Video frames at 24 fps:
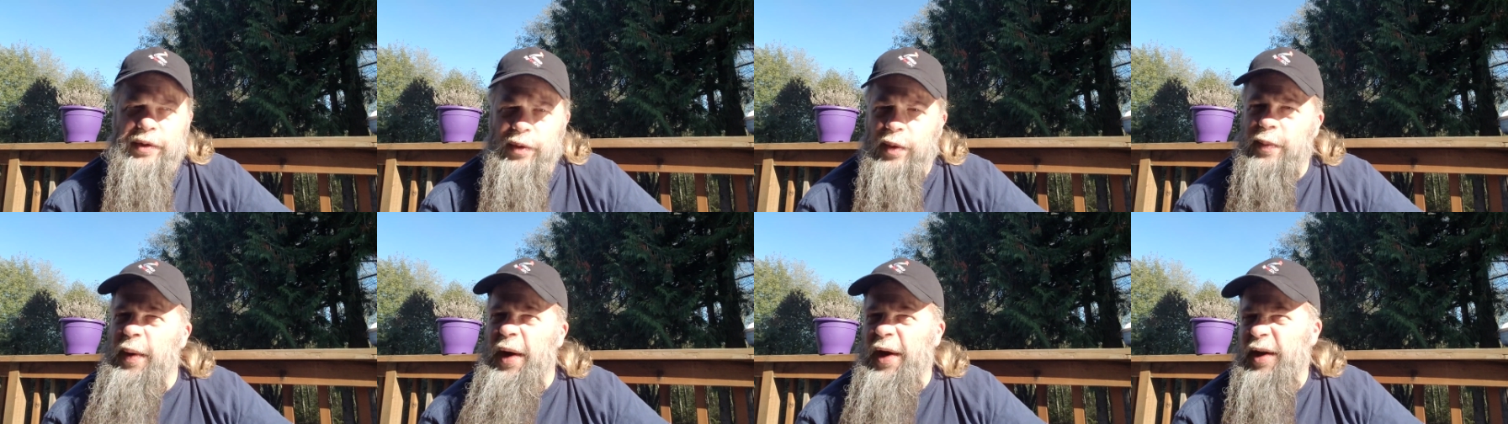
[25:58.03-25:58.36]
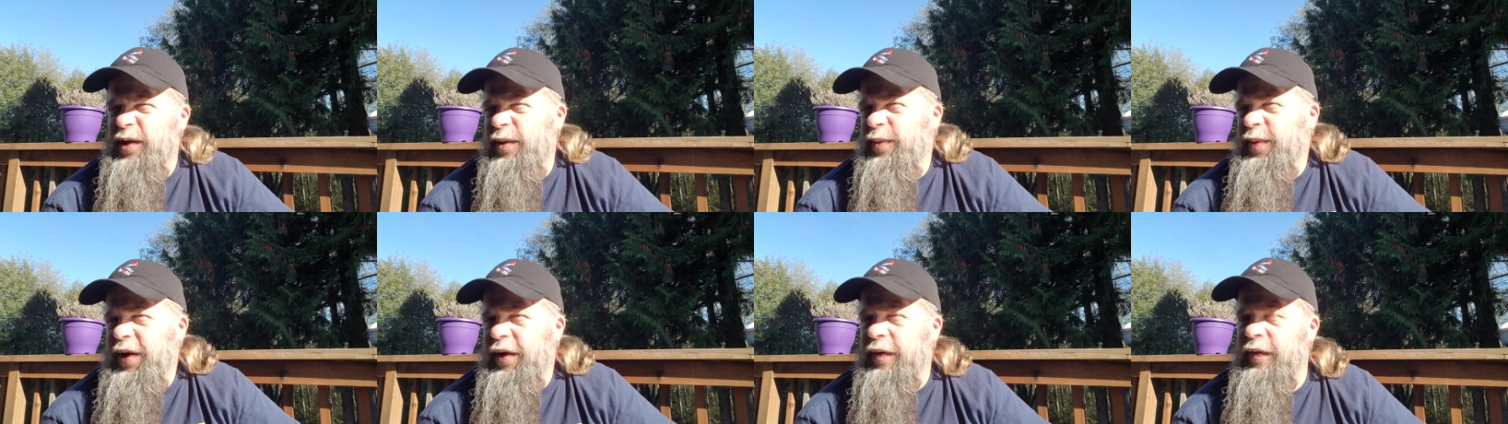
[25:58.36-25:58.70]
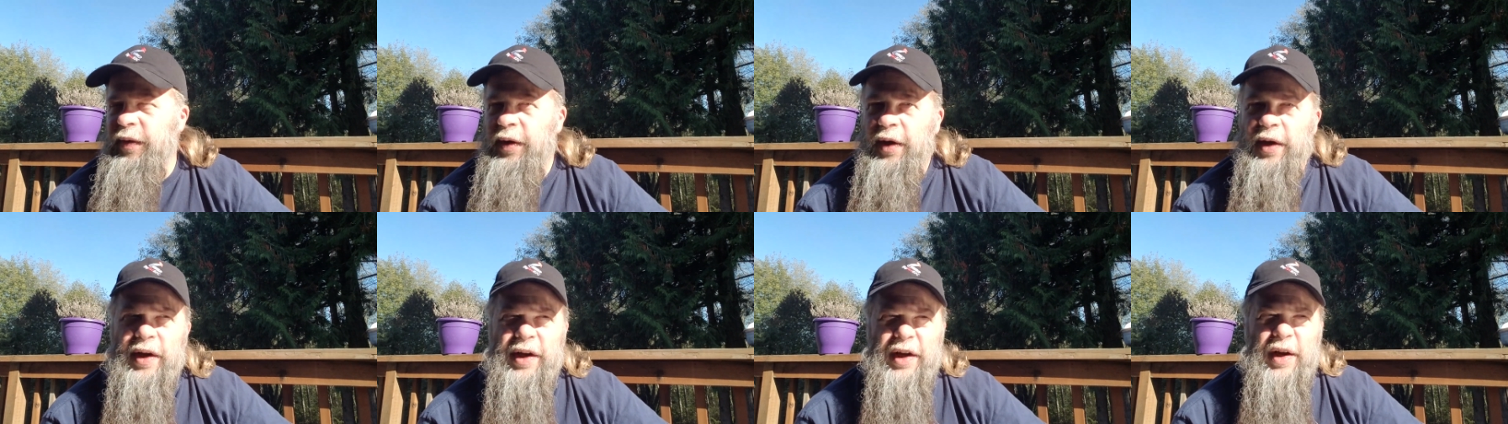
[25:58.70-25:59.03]
Reminds me of,
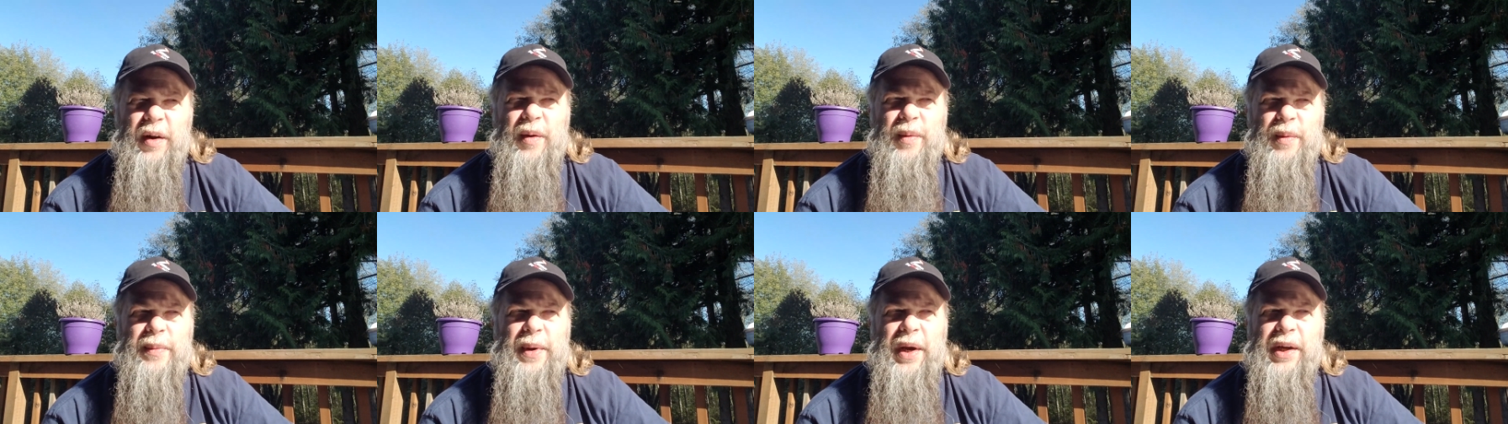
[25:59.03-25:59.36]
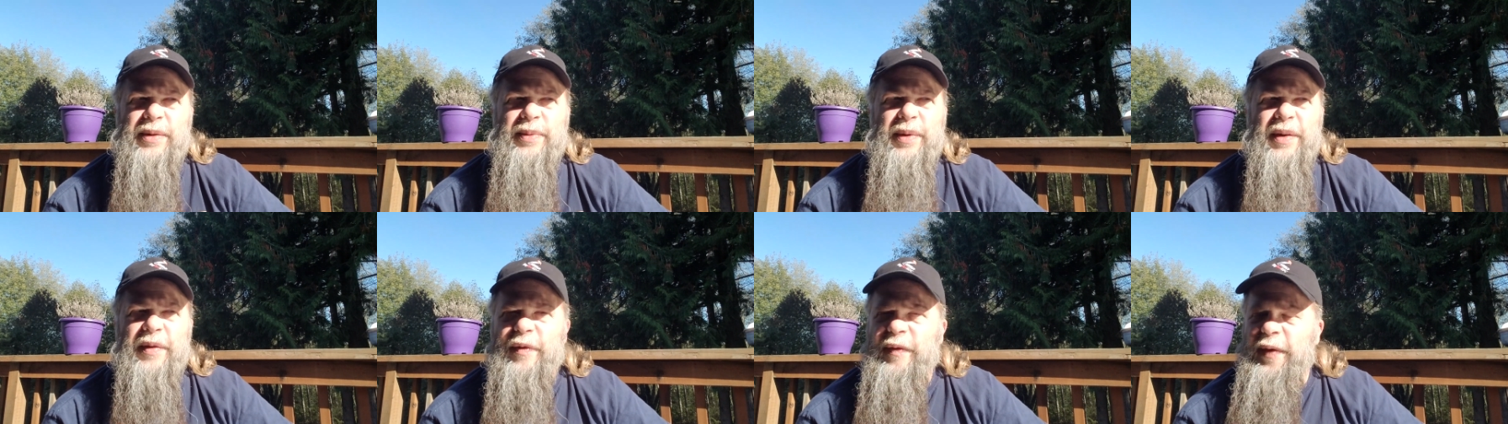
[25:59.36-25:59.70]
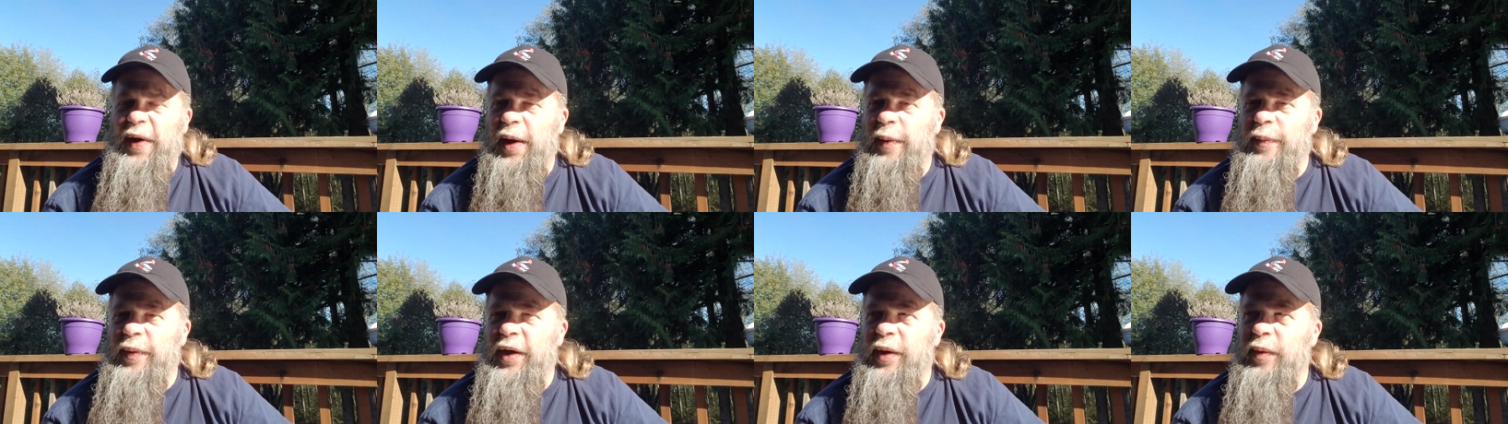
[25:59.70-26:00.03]
you know, it reminds me of
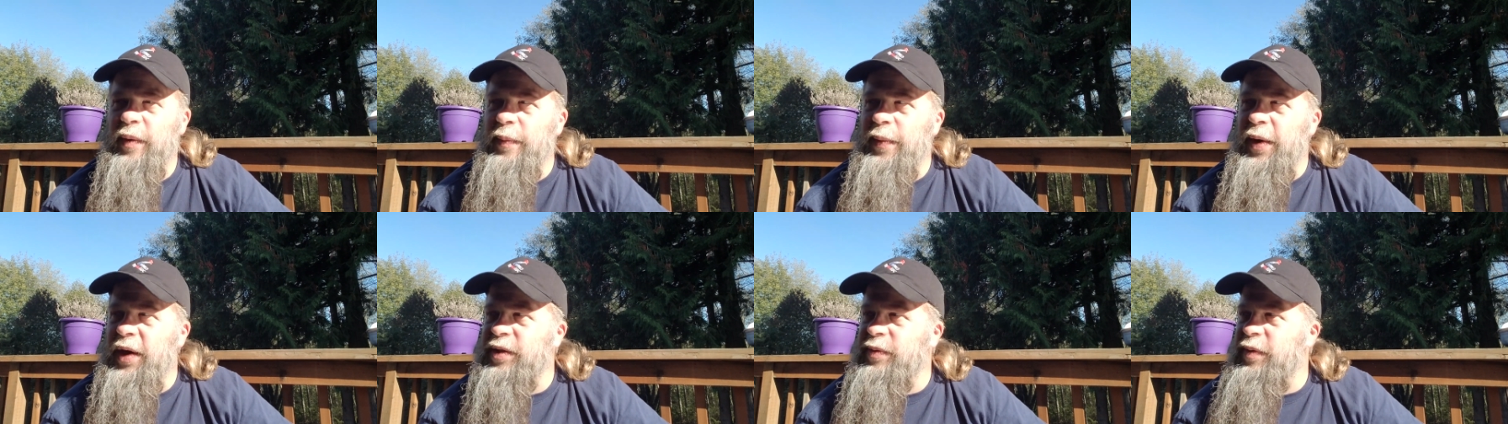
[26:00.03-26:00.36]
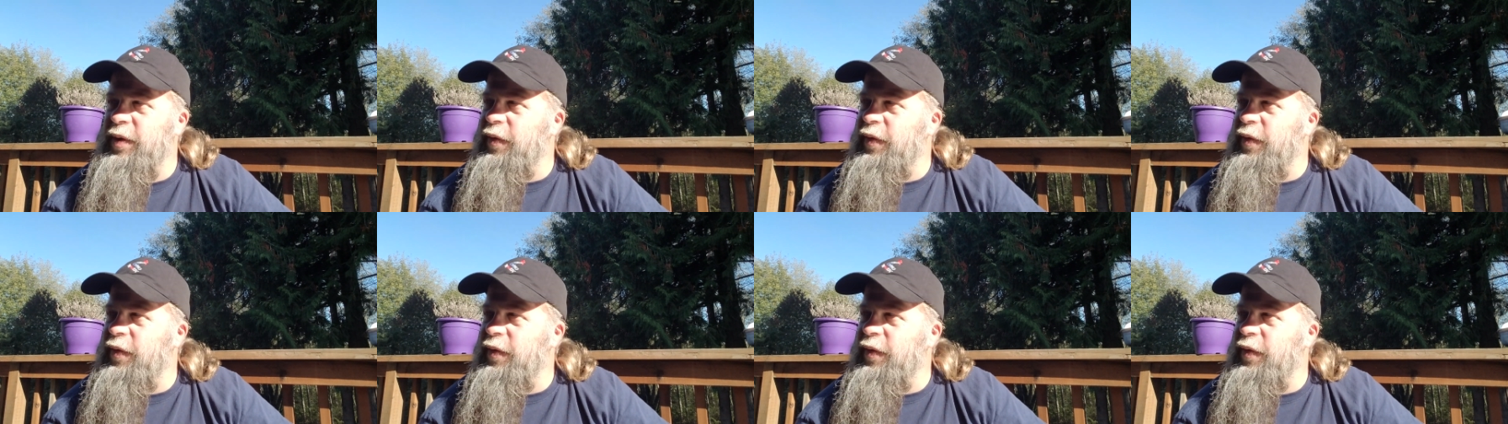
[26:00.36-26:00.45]
family, reminds me